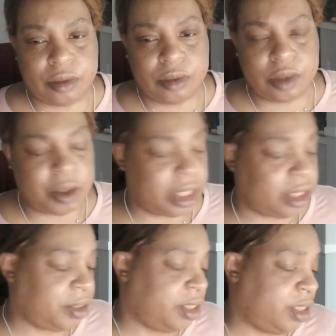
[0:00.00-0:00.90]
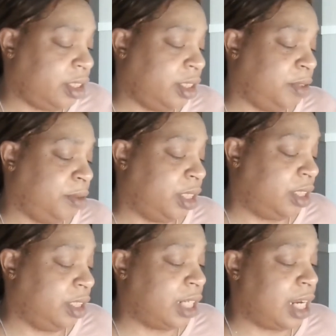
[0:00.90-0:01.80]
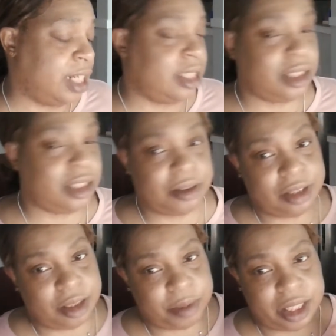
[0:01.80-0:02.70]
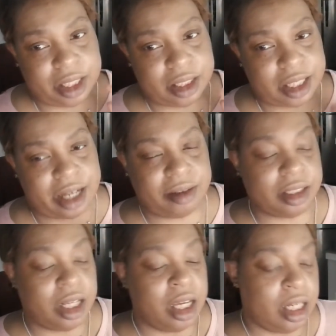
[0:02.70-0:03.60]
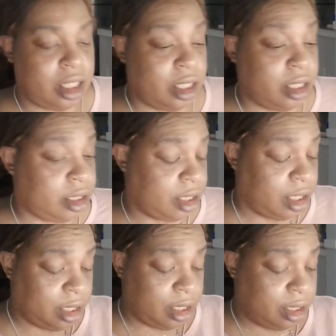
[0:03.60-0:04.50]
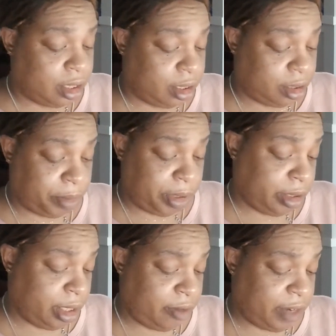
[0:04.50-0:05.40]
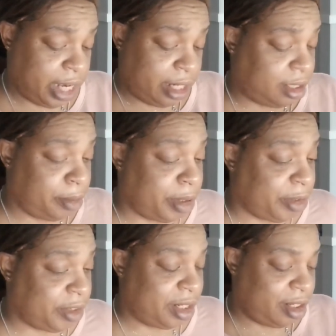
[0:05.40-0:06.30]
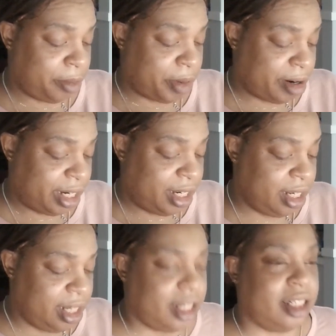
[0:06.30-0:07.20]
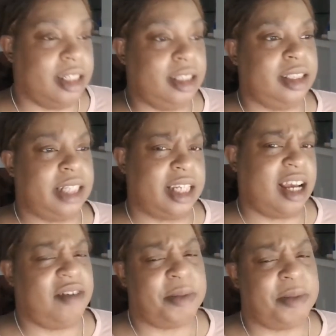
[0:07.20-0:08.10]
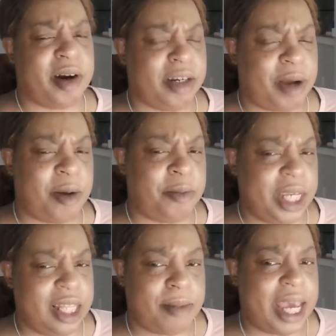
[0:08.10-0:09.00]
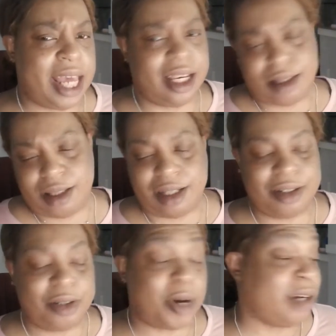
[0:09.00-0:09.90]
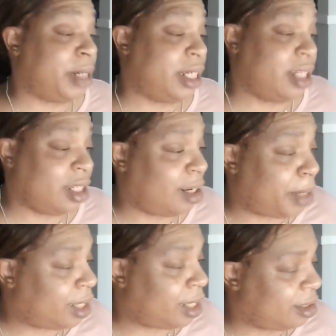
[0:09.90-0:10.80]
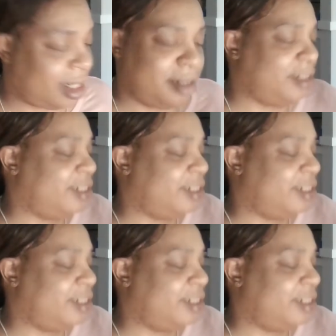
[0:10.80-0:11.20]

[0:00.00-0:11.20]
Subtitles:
Okay, so here's the situation. Jonathan shows up at the house, apparently uninvited to the party. He's like, y'all having a party while me, the baddest? I don't know why everybody thinks they're the baddest.